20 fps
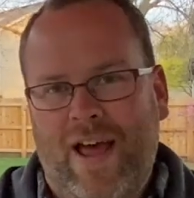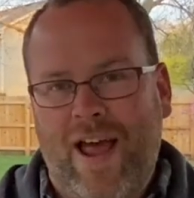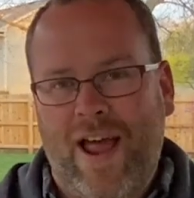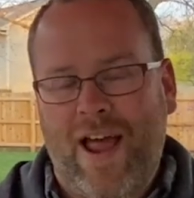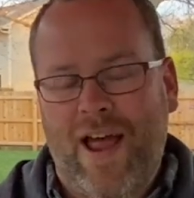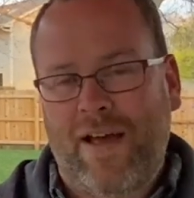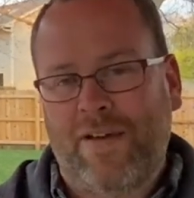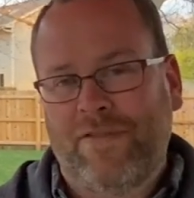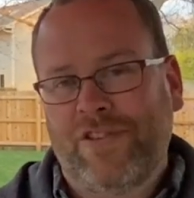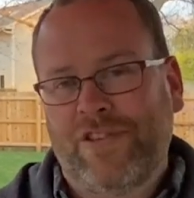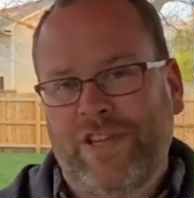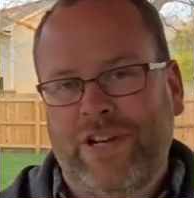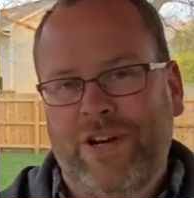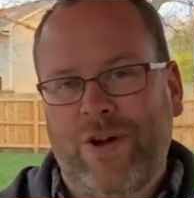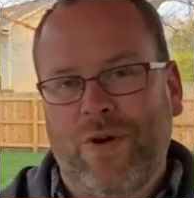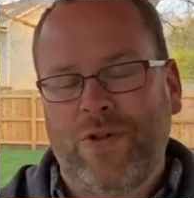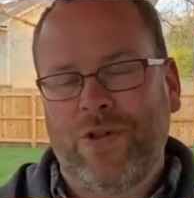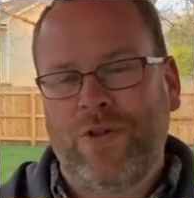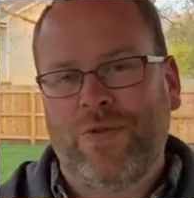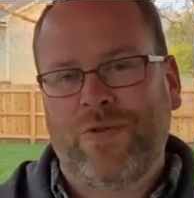I obviously
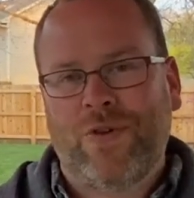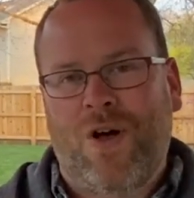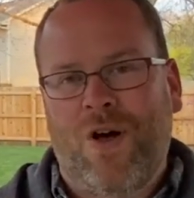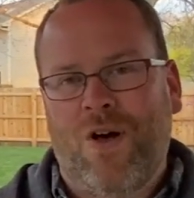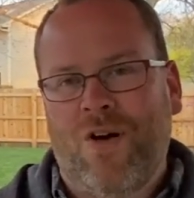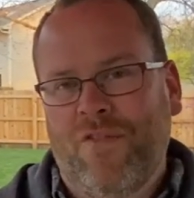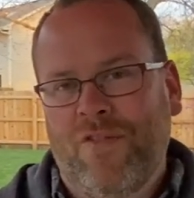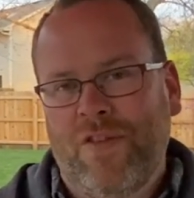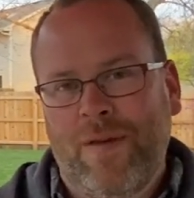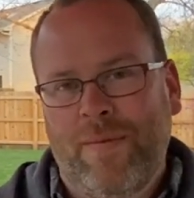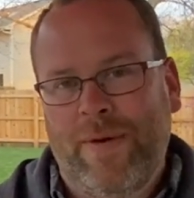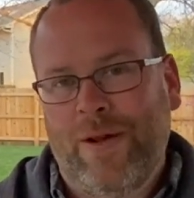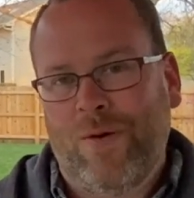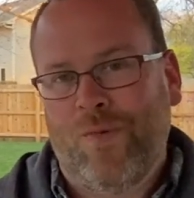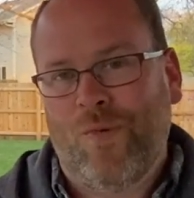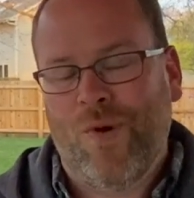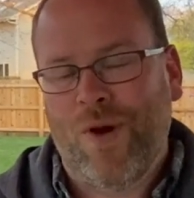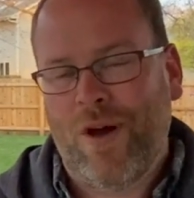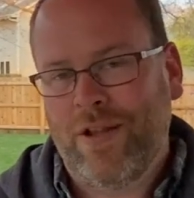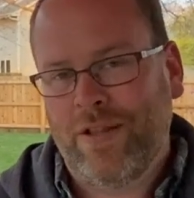don't use all of them at
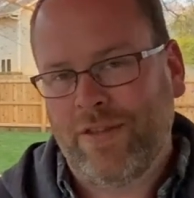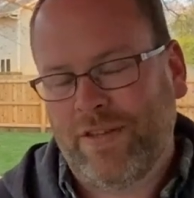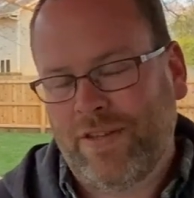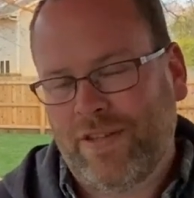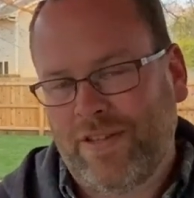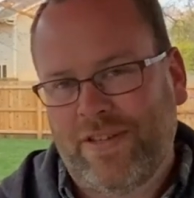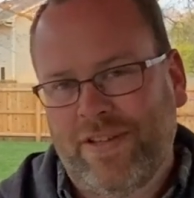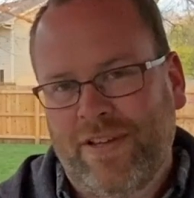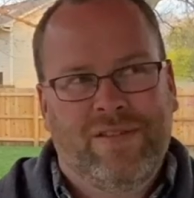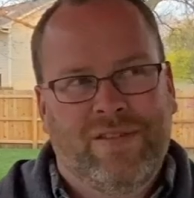once.